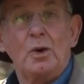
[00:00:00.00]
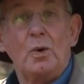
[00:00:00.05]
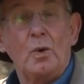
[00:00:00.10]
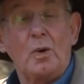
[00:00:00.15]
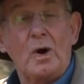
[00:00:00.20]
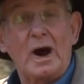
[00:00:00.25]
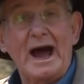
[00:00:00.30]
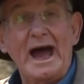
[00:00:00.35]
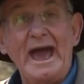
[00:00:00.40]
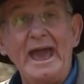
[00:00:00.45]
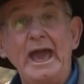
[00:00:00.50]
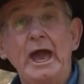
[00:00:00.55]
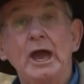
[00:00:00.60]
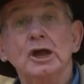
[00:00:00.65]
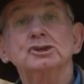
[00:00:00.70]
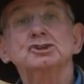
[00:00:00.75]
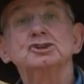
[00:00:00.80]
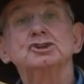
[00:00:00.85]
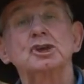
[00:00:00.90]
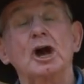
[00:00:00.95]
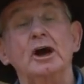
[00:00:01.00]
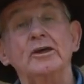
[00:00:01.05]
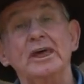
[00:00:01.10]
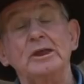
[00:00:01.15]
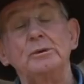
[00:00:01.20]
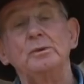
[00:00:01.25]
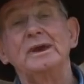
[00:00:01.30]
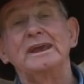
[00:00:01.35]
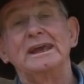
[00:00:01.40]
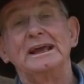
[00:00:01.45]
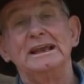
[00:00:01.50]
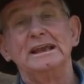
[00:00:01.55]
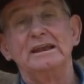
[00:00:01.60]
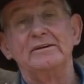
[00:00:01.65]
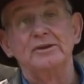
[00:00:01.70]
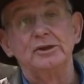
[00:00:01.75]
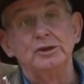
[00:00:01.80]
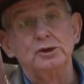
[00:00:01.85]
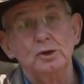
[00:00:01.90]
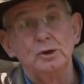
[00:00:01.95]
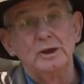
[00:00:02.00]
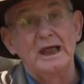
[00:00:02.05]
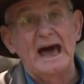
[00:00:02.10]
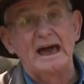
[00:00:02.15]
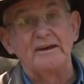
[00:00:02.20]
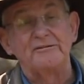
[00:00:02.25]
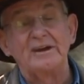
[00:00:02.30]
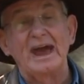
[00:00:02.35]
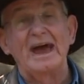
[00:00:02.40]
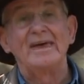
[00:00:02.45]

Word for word: Why? So that we can live a new life.